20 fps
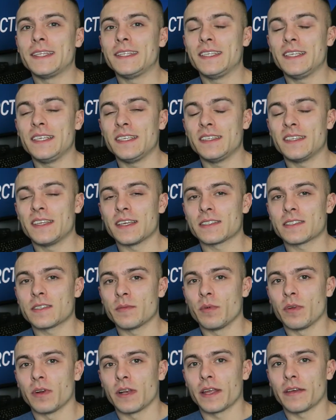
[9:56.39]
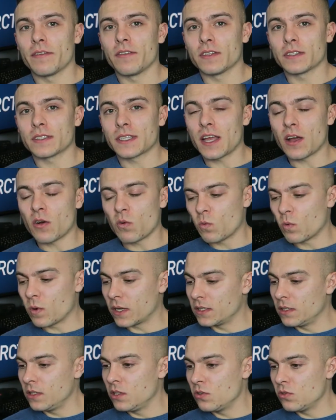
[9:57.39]
the decibel level. Now
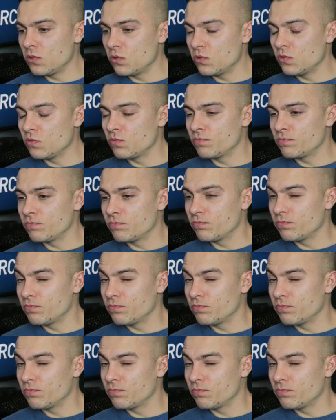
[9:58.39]
when you